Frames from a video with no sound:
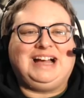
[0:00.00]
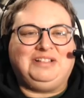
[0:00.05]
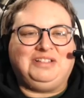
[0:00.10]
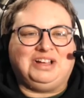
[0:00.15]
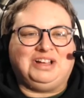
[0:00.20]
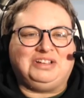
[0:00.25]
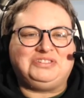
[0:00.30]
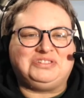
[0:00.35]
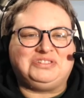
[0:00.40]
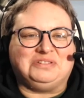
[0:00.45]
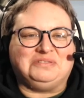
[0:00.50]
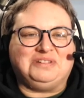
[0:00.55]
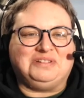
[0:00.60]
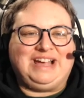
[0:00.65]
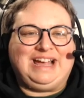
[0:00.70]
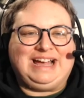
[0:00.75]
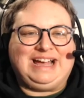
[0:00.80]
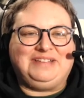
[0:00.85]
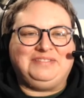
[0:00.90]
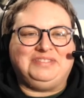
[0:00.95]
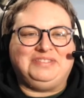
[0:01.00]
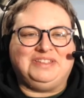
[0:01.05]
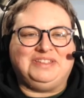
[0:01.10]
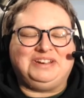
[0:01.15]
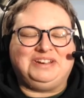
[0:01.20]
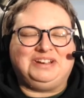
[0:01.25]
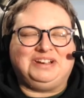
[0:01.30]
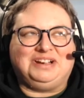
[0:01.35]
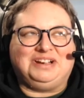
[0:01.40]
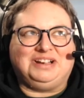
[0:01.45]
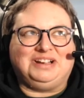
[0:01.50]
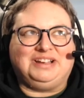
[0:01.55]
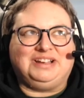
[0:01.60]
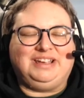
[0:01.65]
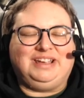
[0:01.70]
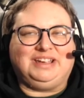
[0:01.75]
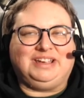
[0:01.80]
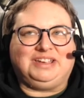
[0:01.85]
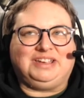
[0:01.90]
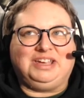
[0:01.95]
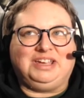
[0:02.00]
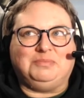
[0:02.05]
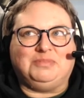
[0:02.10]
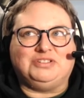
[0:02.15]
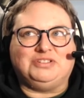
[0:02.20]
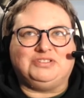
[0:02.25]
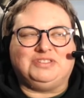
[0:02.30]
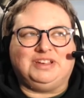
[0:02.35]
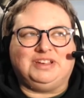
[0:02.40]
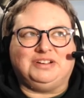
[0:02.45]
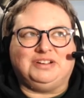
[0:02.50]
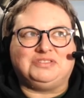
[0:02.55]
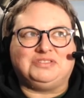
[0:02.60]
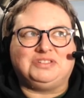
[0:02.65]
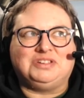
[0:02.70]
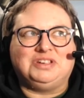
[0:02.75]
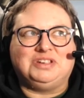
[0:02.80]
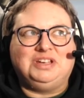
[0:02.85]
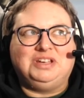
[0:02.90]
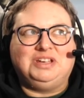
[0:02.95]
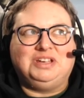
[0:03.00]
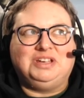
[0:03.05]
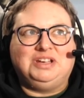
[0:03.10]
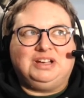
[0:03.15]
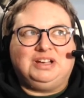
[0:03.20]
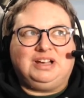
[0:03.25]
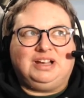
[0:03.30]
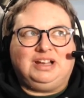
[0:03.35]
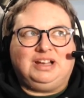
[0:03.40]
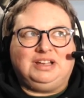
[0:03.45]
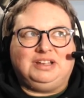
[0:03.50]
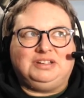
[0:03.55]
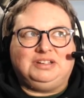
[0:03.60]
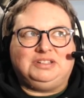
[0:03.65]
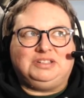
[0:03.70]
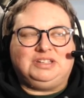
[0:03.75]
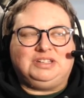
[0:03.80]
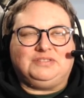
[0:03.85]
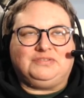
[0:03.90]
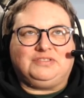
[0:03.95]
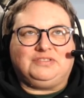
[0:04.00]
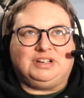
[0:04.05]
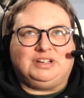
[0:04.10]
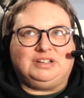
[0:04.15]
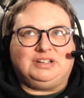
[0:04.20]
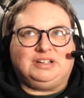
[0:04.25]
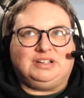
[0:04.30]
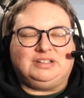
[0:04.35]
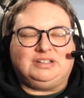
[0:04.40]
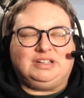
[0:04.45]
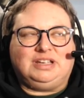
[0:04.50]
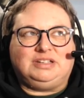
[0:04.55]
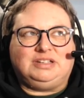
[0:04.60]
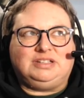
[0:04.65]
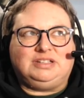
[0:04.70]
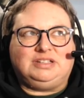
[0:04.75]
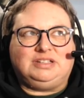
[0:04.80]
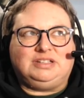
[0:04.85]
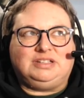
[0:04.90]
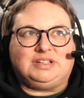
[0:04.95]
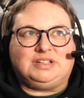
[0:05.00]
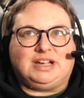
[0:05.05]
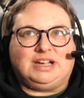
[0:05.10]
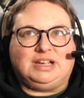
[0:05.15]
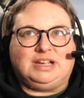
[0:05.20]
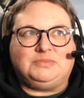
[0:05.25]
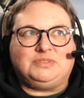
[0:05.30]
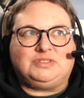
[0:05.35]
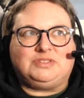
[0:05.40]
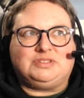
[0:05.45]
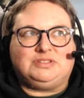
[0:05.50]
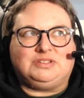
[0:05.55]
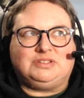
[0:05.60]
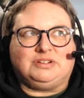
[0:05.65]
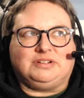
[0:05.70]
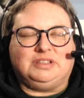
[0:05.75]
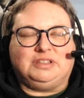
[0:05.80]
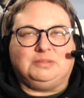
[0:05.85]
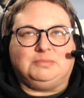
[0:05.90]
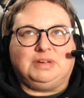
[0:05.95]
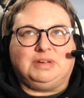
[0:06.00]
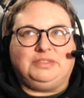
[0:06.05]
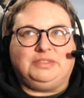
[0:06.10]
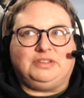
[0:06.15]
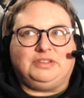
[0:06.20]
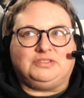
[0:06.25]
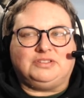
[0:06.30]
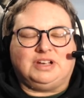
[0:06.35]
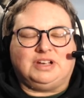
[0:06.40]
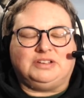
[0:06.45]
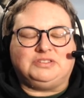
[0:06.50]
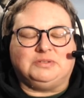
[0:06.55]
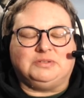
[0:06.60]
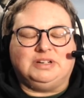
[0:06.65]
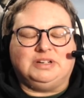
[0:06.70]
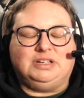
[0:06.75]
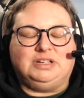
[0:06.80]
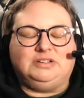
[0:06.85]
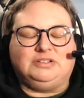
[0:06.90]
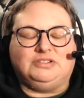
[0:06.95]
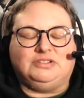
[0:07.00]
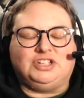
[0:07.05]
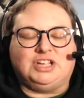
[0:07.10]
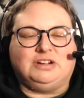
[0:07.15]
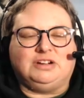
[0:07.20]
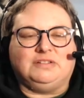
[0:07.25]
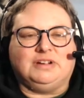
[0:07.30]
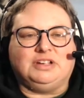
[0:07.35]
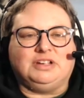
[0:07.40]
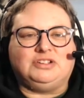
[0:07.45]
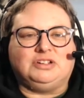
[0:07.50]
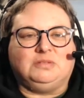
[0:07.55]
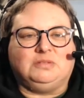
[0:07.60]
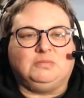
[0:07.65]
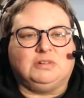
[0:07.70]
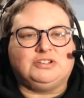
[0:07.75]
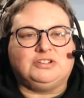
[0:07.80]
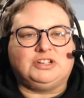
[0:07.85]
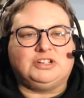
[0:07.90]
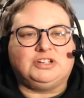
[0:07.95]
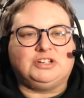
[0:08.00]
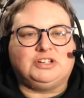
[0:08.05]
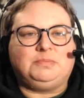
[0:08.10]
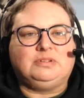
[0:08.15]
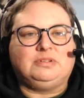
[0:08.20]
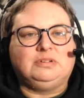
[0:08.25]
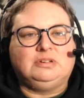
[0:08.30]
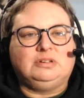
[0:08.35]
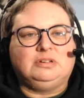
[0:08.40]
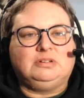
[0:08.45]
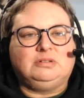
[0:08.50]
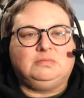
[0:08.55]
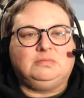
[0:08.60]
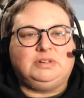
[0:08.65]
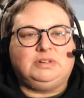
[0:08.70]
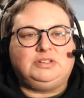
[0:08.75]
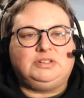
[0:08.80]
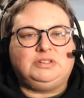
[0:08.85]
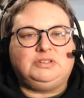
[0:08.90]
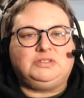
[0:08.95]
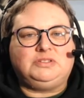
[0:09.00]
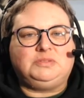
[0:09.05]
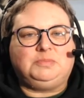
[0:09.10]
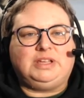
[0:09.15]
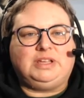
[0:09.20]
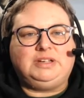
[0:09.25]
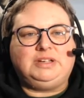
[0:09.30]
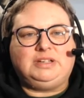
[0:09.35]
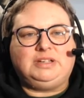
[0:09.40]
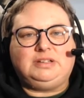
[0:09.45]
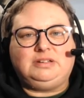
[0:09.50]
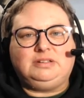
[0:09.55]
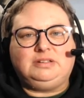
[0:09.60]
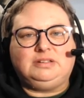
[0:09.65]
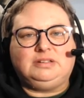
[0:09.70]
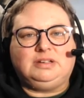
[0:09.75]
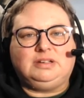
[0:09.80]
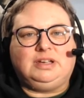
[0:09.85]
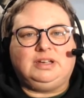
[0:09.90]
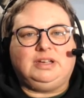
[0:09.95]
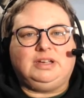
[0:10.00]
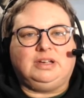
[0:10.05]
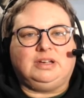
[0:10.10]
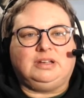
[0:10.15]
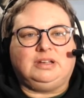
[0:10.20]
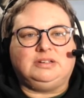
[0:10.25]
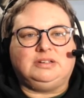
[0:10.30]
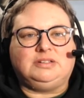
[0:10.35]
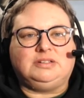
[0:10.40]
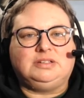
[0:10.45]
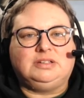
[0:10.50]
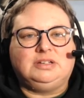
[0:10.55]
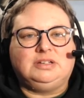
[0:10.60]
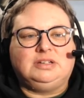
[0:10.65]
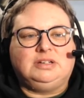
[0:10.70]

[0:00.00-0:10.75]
I'll also add that at Cambridge, there's at different times during the month, there's also an intergenerational worship, which is blended. And